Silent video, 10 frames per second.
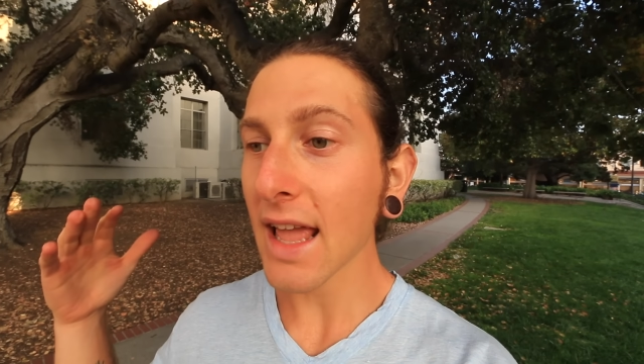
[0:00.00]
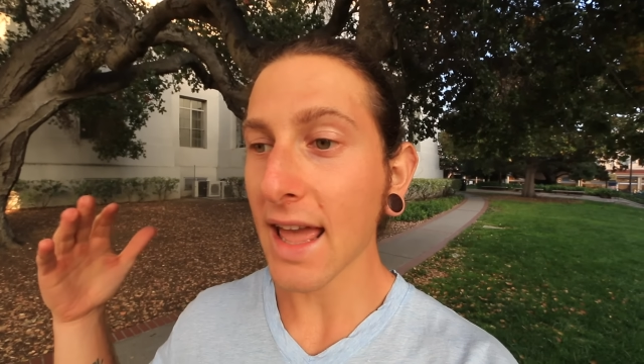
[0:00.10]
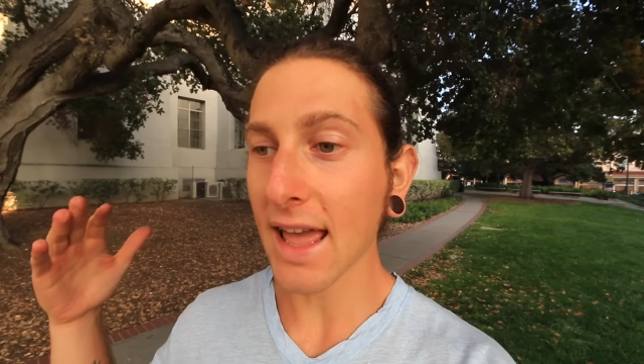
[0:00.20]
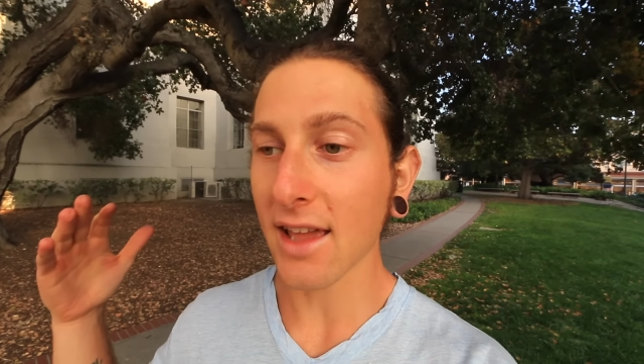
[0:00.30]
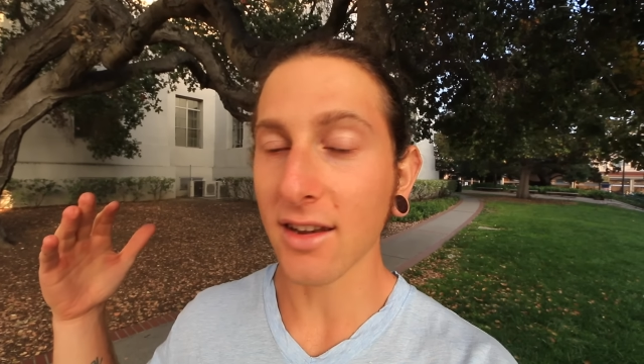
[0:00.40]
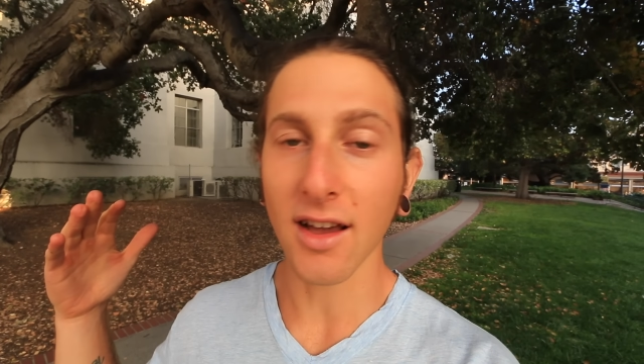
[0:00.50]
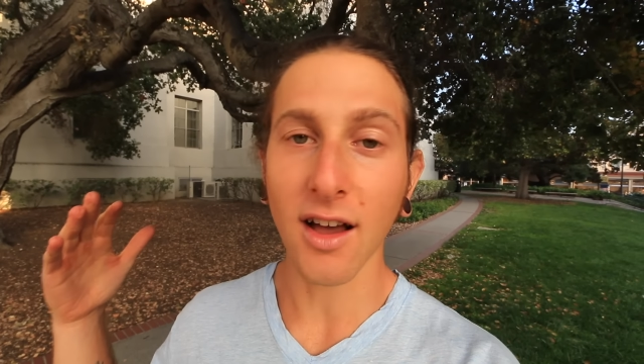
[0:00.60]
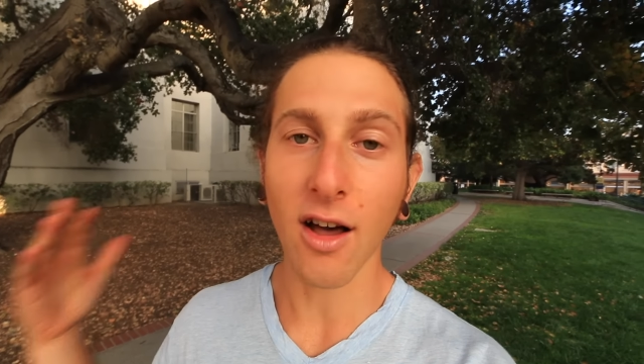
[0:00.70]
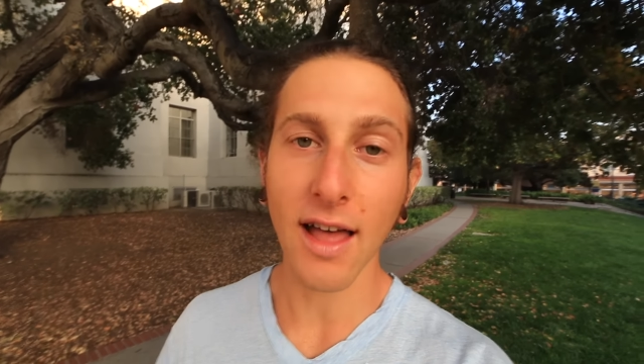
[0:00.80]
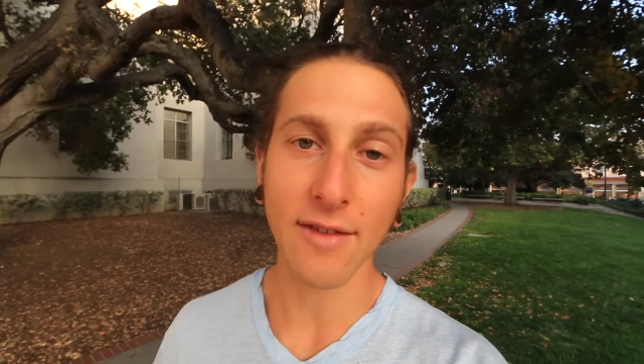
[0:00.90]
And
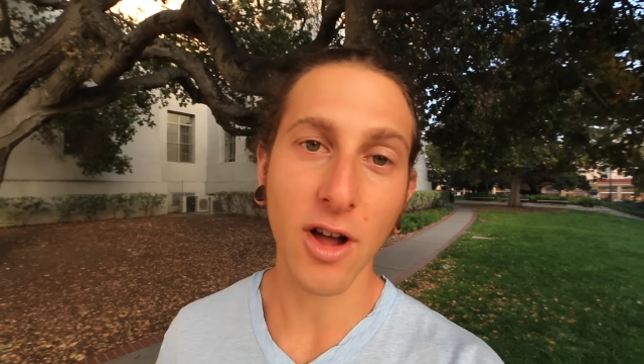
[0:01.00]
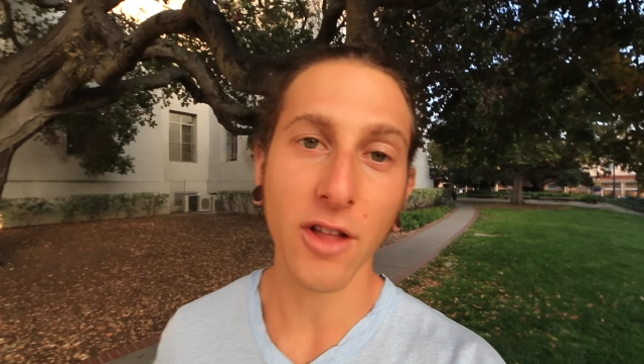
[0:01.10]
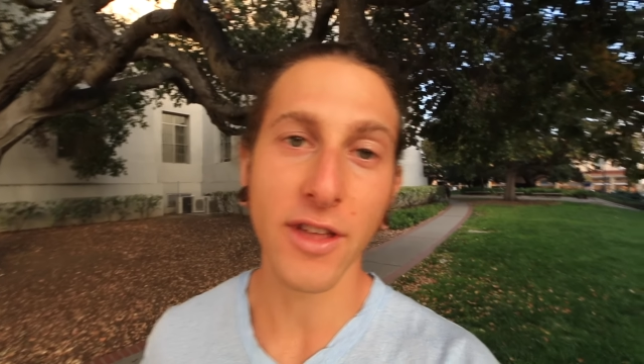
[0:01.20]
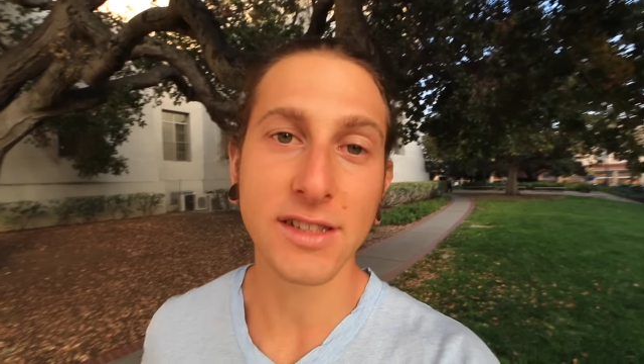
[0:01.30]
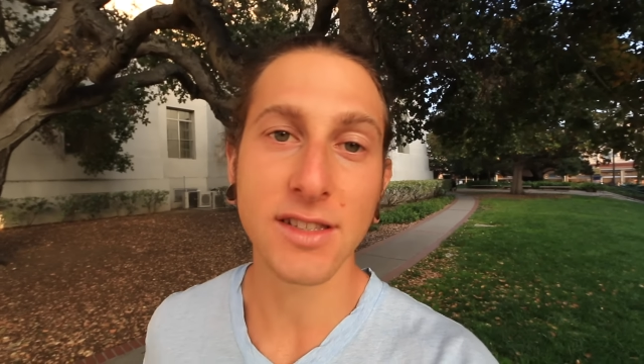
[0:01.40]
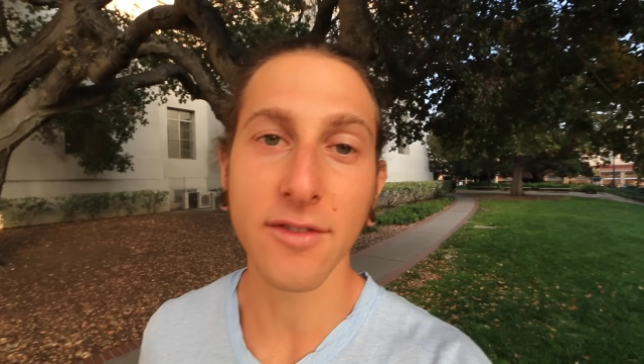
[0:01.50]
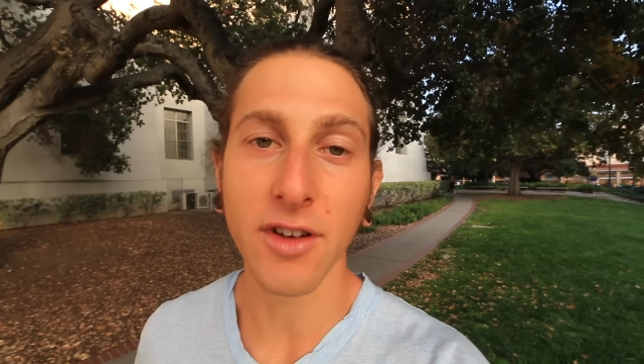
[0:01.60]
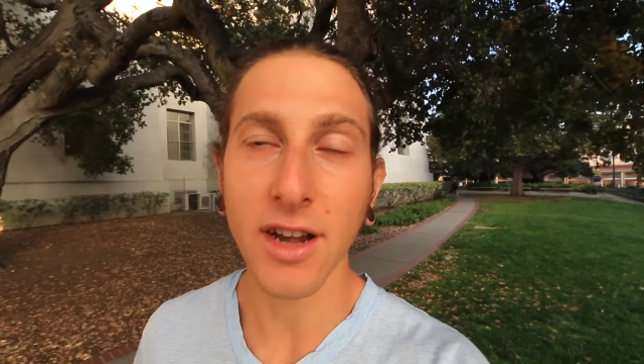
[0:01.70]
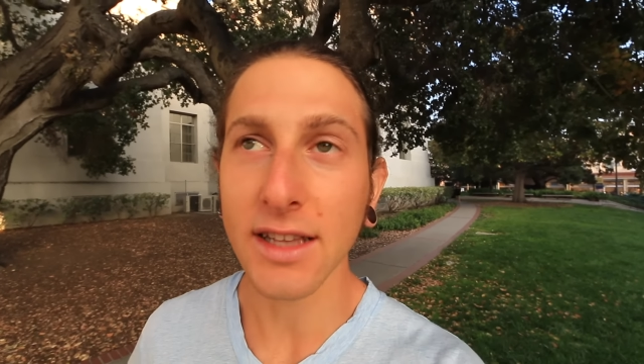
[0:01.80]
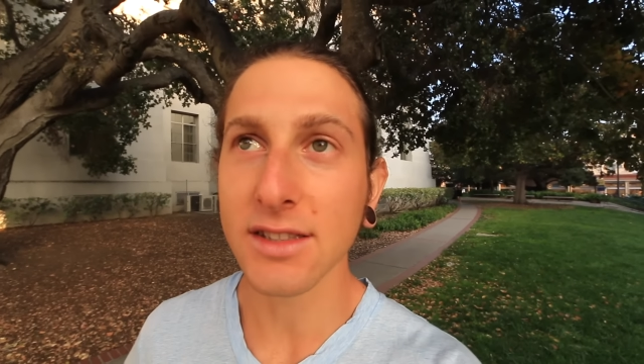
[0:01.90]
I'll have all that
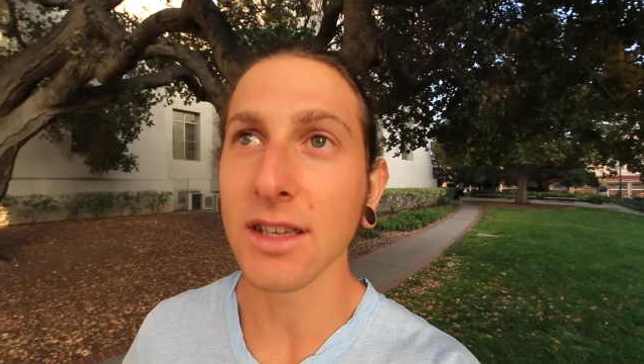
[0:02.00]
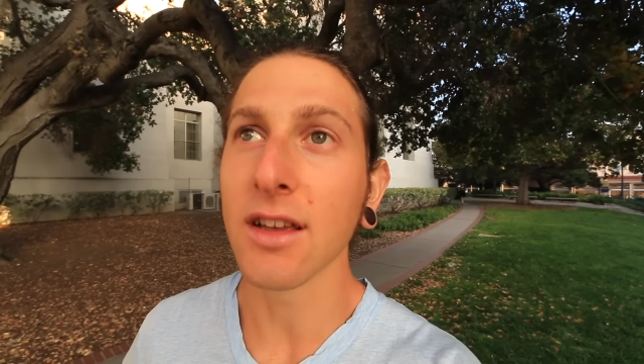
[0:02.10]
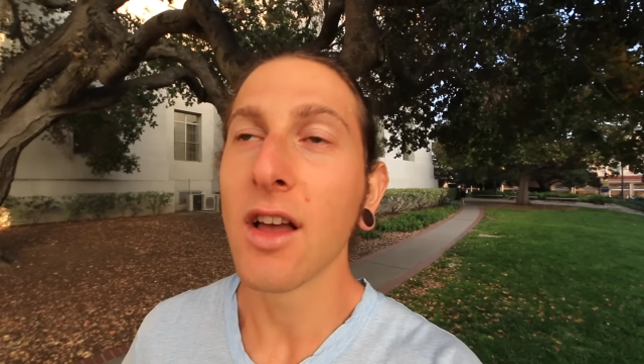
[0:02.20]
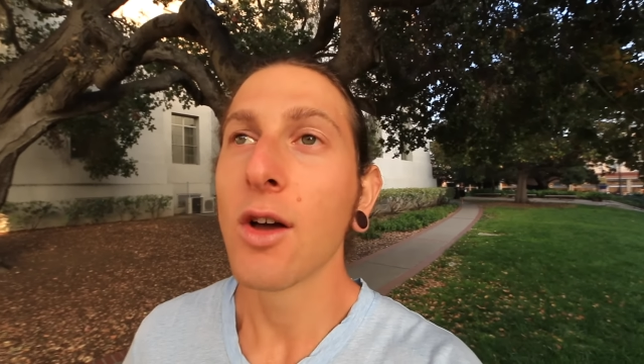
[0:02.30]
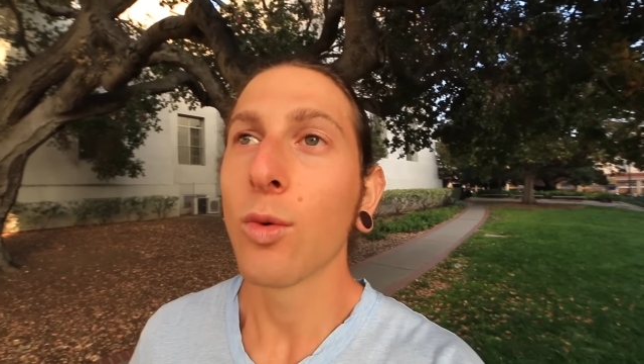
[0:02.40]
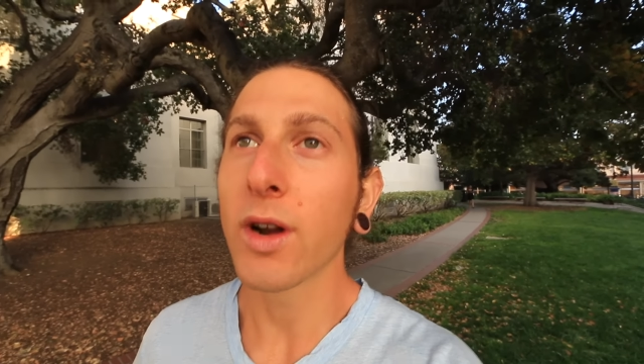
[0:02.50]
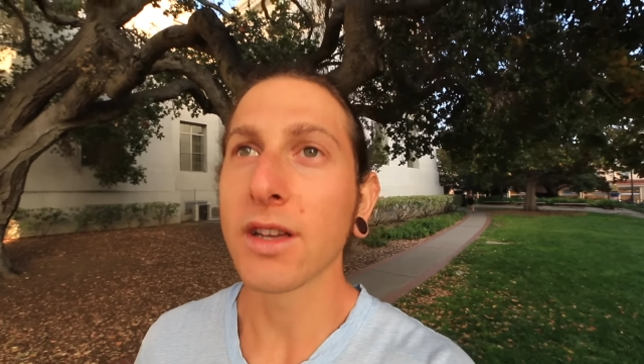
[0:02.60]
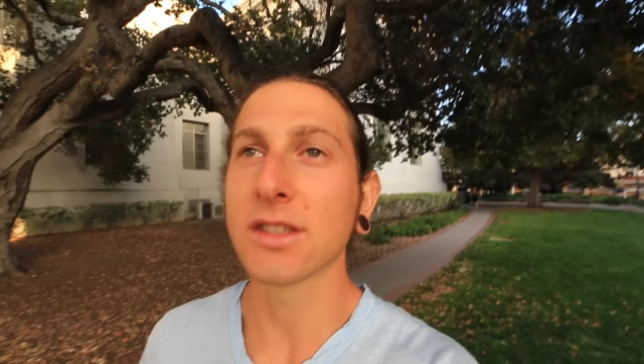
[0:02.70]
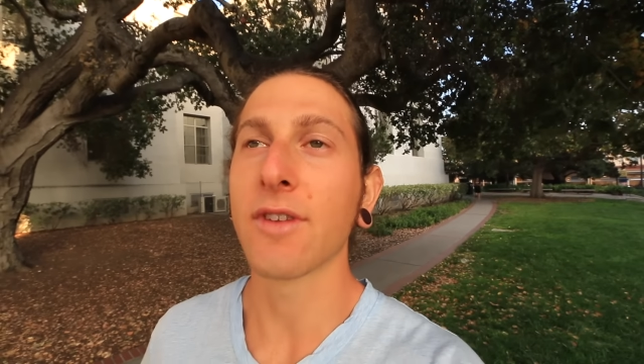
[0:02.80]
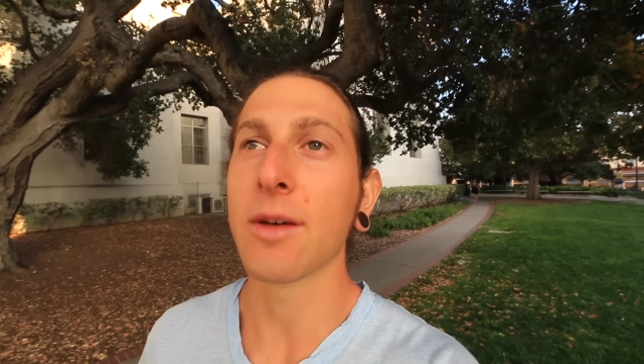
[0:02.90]
stuff on Etsy. What
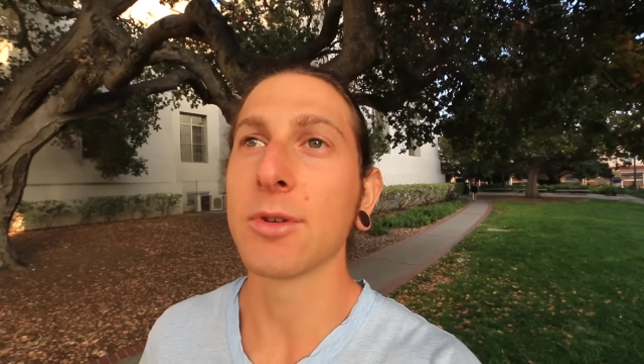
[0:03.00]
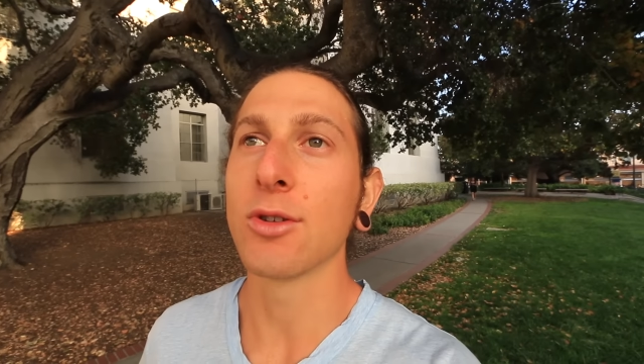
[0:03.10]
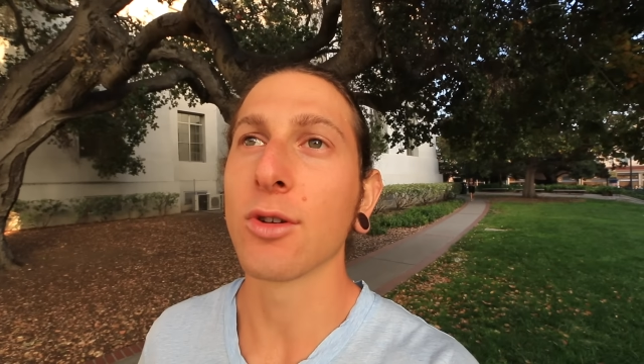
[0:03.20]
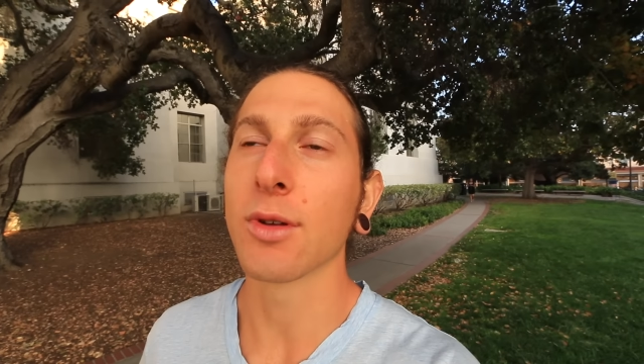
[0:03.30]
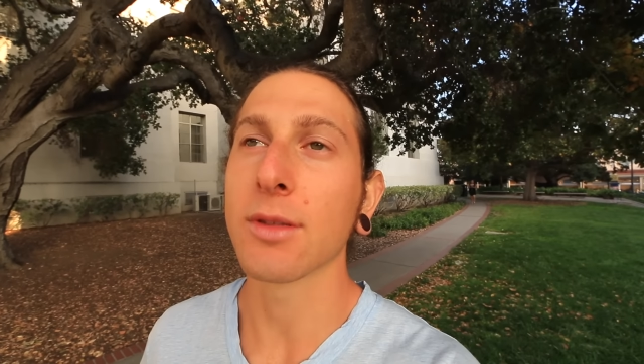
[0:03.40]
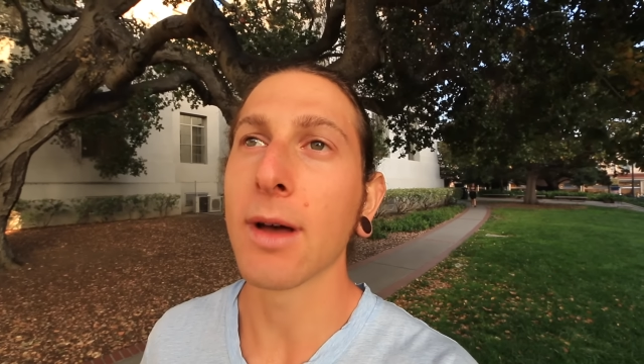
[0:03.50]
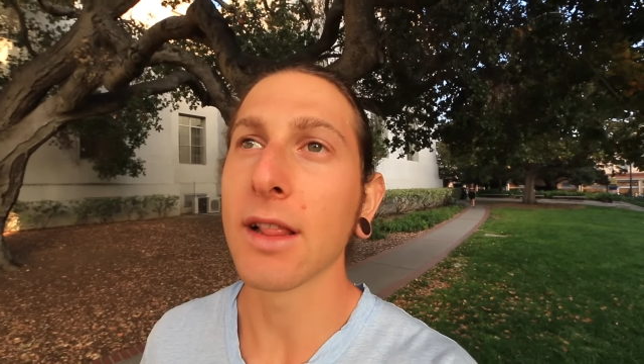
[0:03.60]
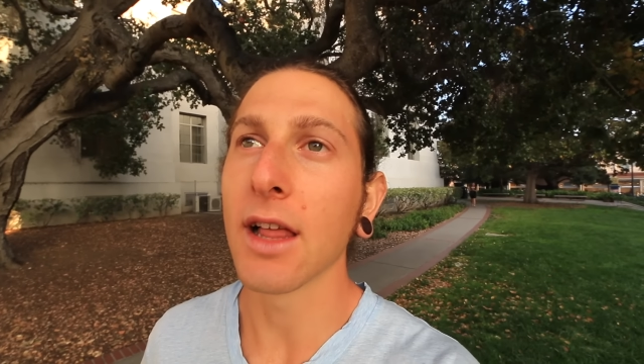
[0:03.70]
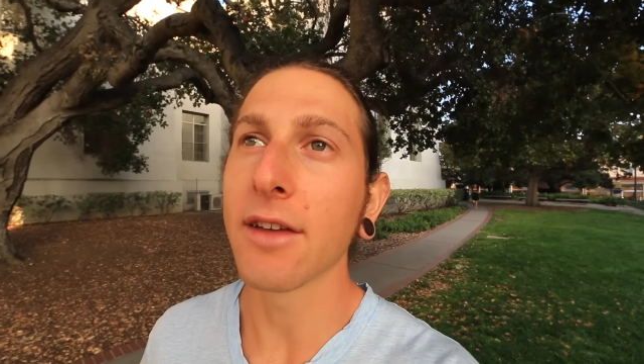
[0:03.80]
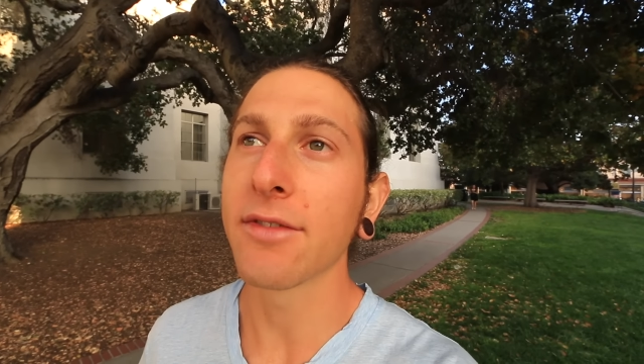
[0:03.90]
else have I been doing with
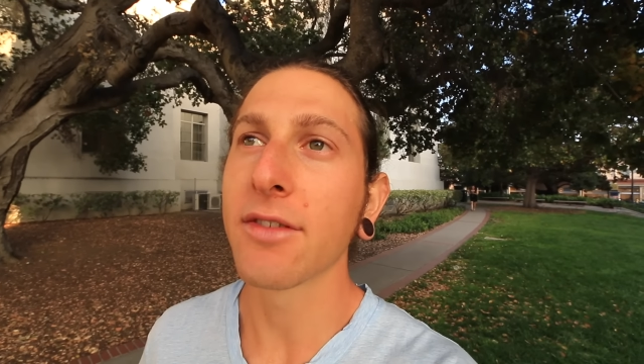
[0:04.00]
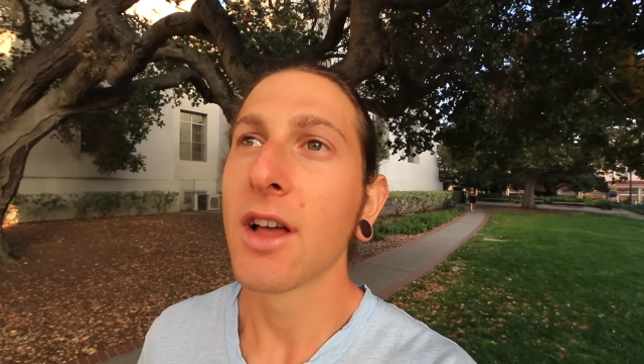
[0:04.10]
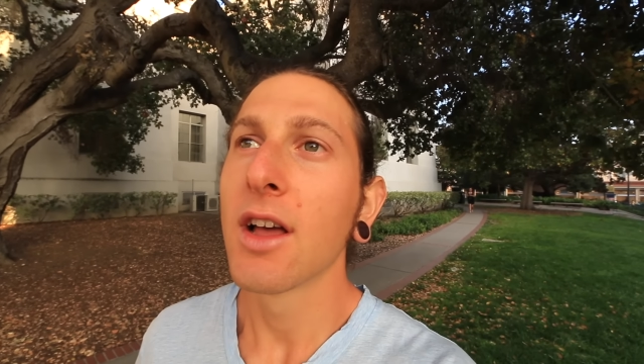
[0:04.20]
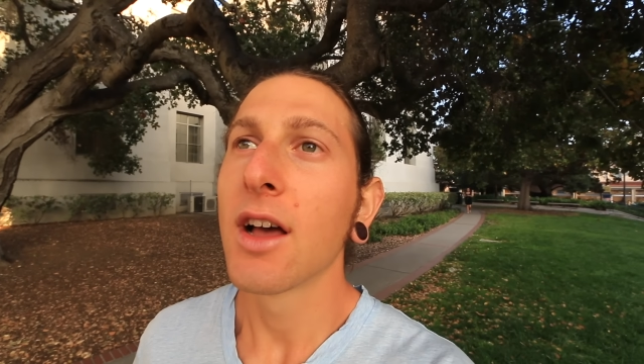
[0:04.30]
my life?